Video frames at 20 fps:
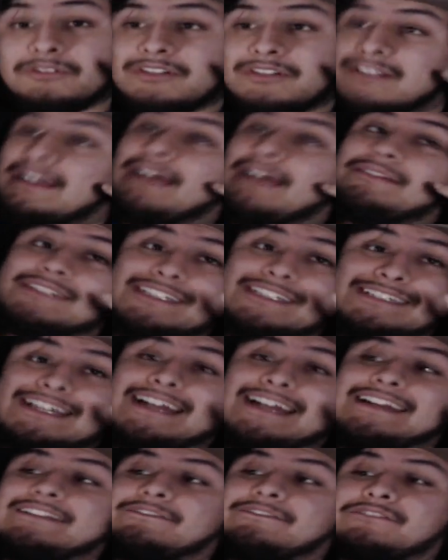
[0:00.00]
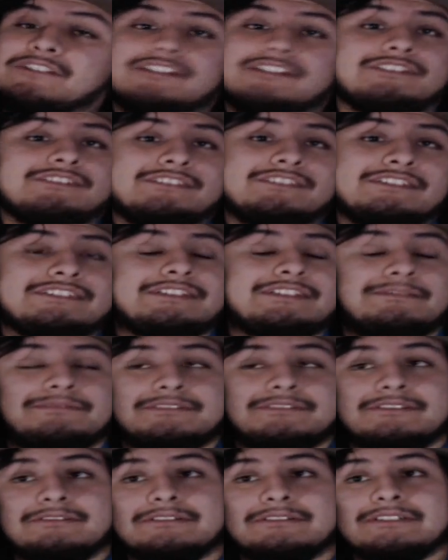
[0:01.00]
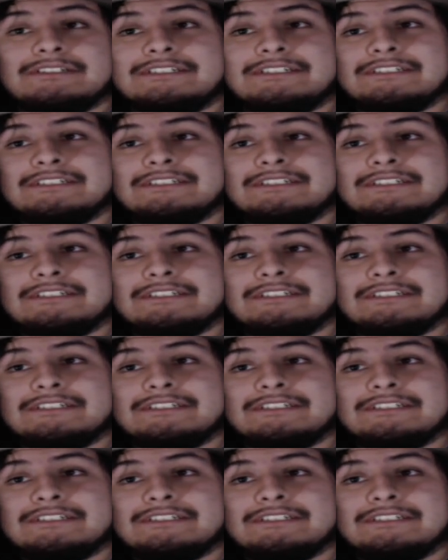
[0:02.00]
I was excited for this episode.